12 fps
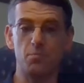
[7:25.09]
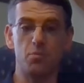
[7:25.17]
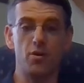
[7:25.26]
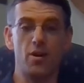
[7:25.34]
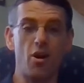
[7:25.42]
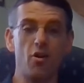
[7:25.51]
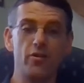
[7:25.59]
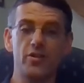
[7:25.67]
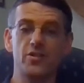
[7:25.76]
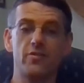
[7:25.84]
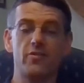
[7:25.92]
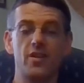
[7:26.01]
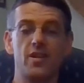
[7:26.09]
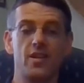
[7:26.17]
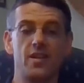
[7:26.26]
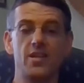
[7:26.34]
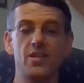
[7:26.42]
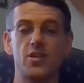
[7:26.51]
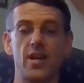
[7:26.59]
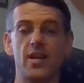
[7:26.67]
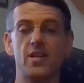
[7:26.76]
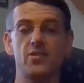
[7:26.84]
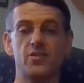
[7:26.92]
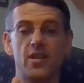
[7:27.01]
put all this of it in his
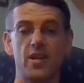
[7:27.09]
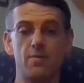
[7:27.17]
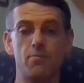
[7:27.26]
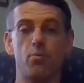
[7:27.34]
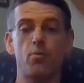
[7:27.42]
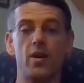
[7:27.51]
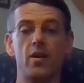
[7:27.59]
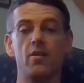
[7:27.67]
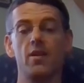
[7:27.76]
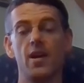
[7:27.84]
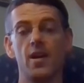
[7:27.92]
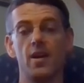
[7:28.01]
hands in prayer,